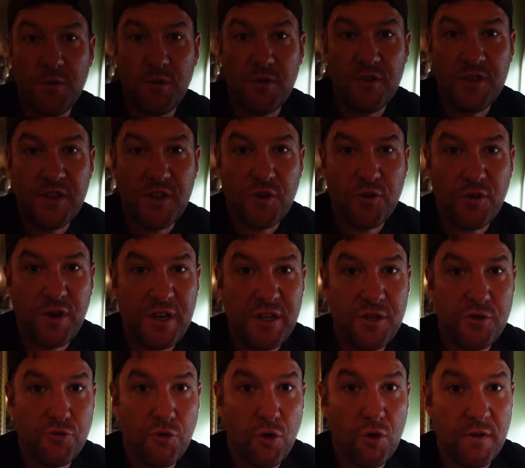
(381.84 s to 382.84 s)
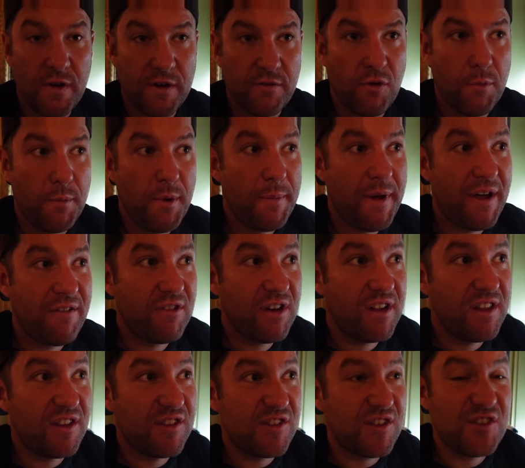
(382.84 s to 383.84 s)
We're in the green drawing room. Apparently
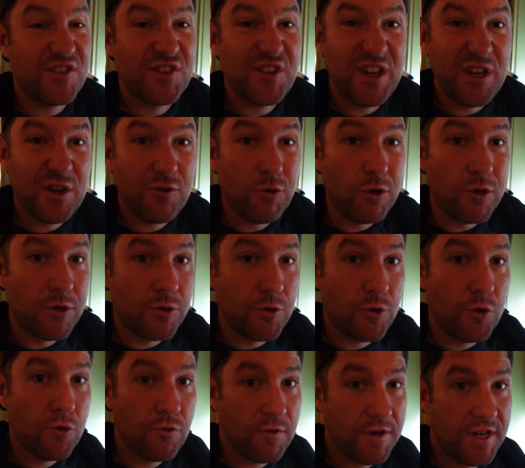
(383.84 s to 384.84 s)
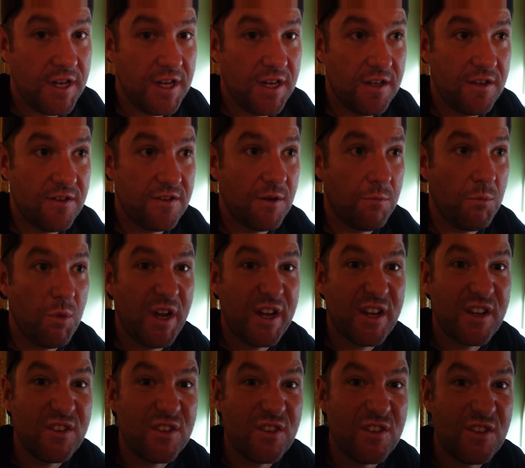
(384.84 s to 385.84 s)
there's a secret door in here somewhere
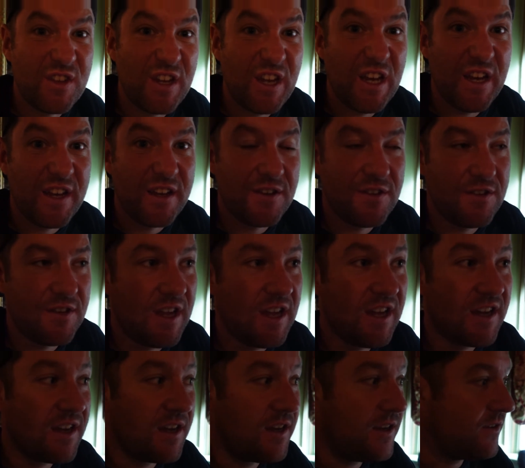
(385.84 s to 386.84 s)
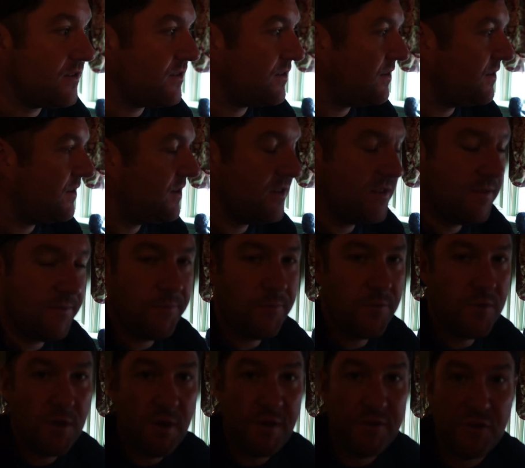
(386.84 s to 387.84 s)
concealing a staircase.
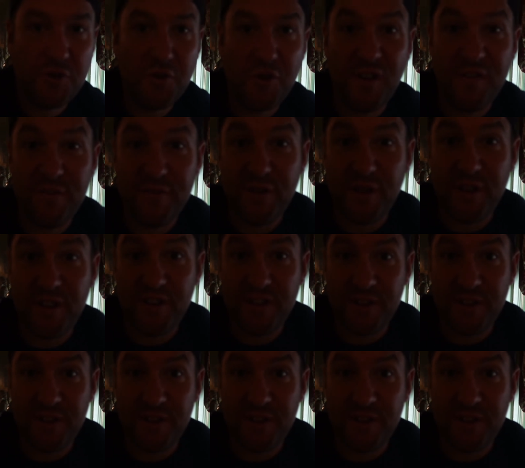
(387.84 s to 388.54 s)
You have to try and find